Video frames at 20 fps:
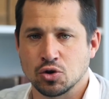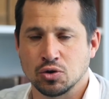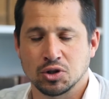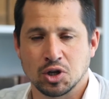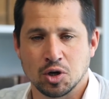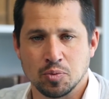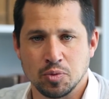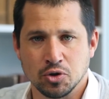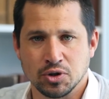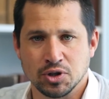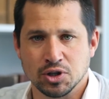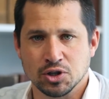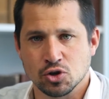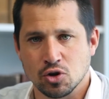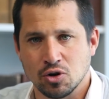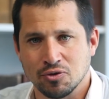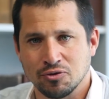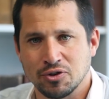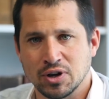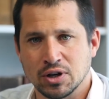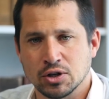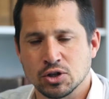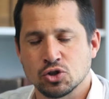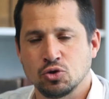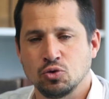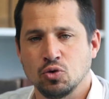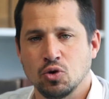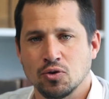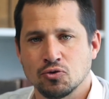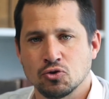contributors of funds
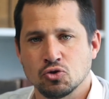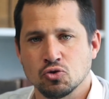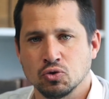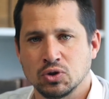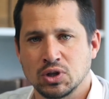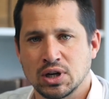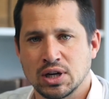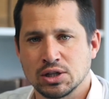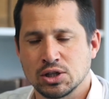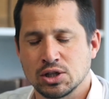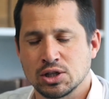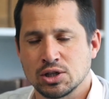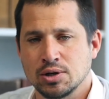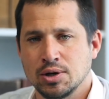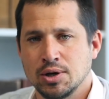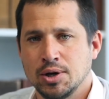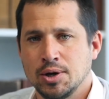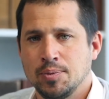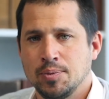to offshore trusts,